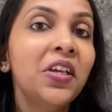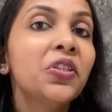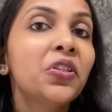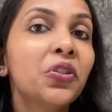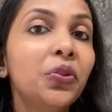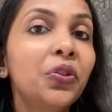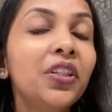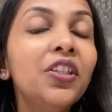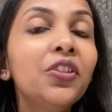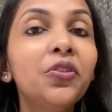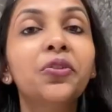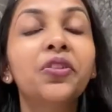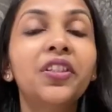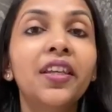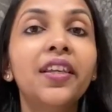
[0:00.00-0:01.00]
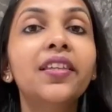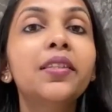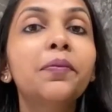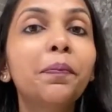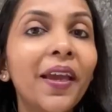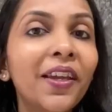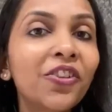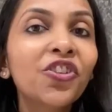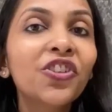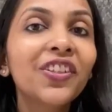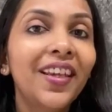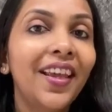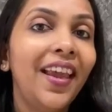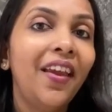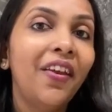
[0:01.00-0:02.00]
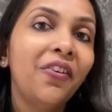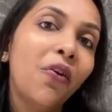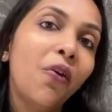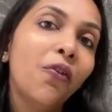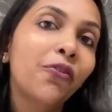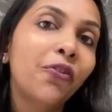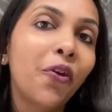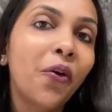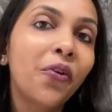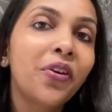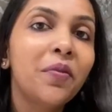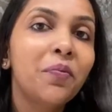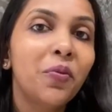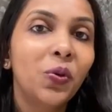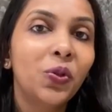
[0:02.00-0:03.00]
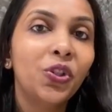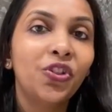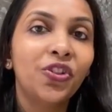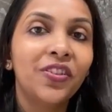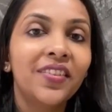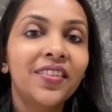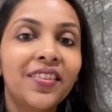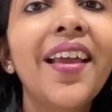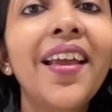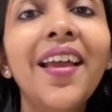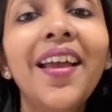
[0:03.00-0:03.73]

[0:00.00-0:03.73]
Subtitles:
So you need to take special care of your emotions.